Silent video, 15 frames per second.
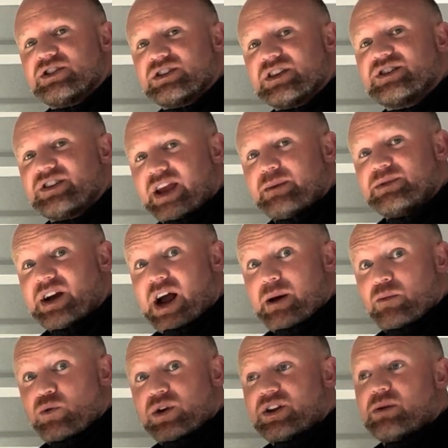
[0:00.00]
at the same
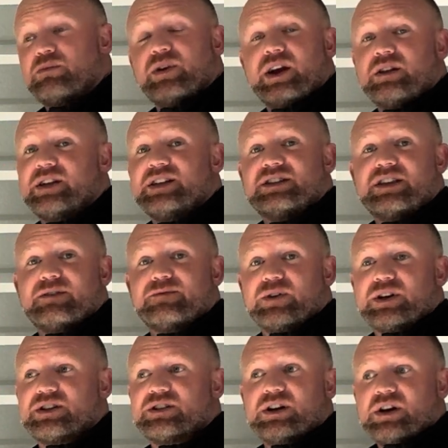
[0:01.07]
time with completely
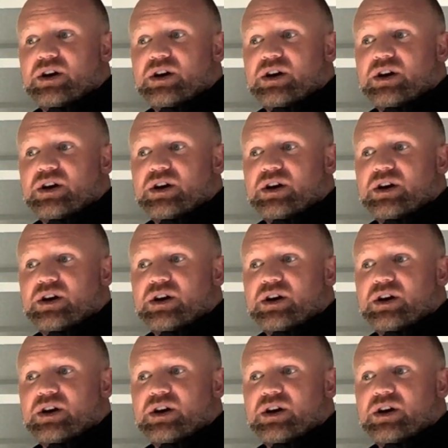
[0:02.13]
different